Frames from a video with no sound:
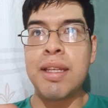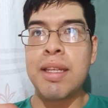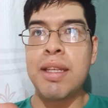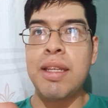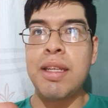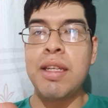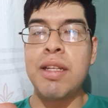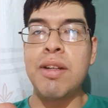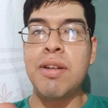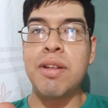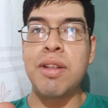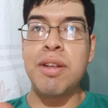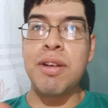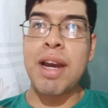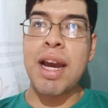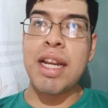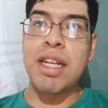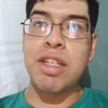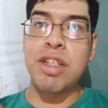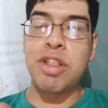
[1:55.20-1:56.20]
you
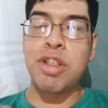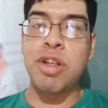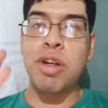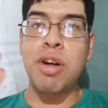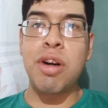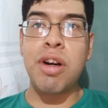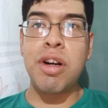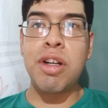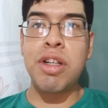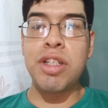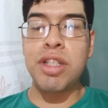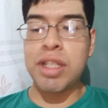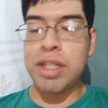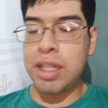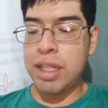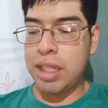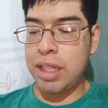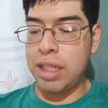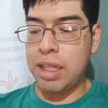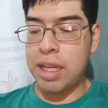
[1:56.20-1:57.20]
had to charge.
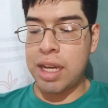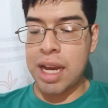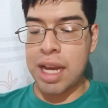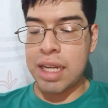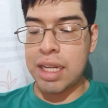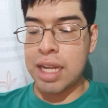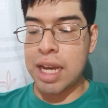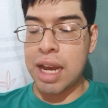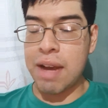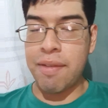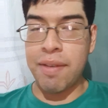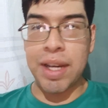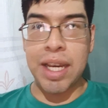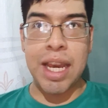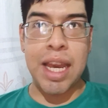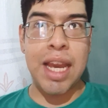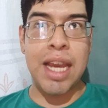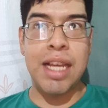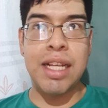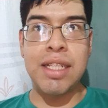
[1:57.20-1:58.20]
You had to have a
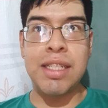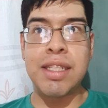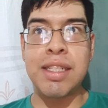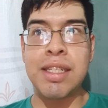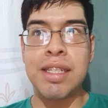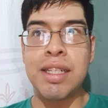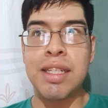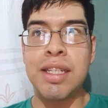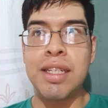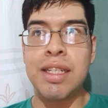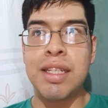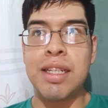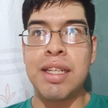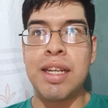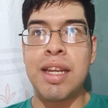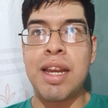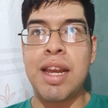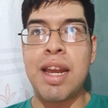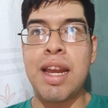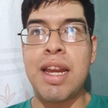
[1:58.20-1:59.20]
case,
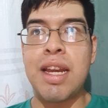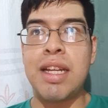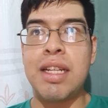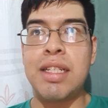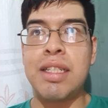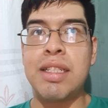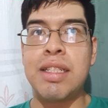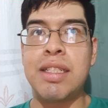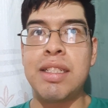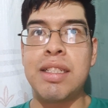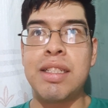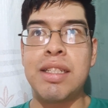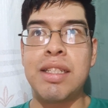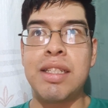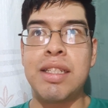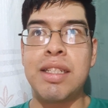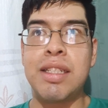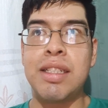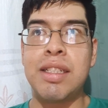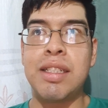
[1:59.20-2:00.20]
and
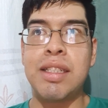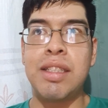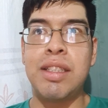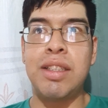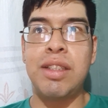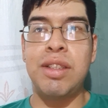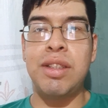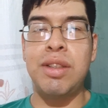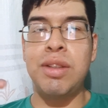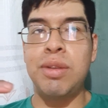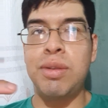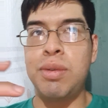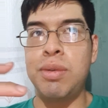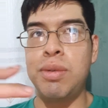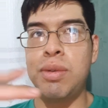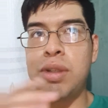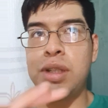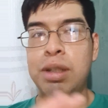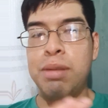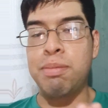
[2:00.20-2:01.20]

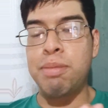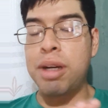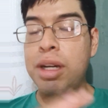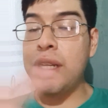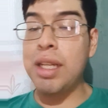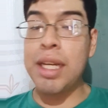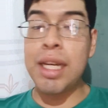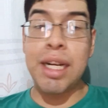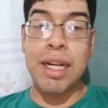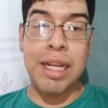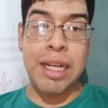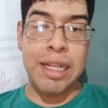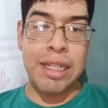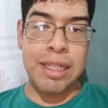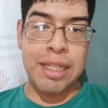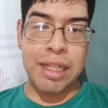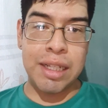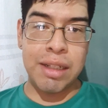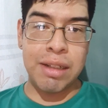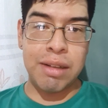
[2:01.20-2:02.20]
you could barely get any
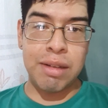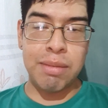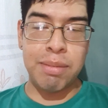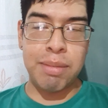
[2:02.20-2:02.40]
signal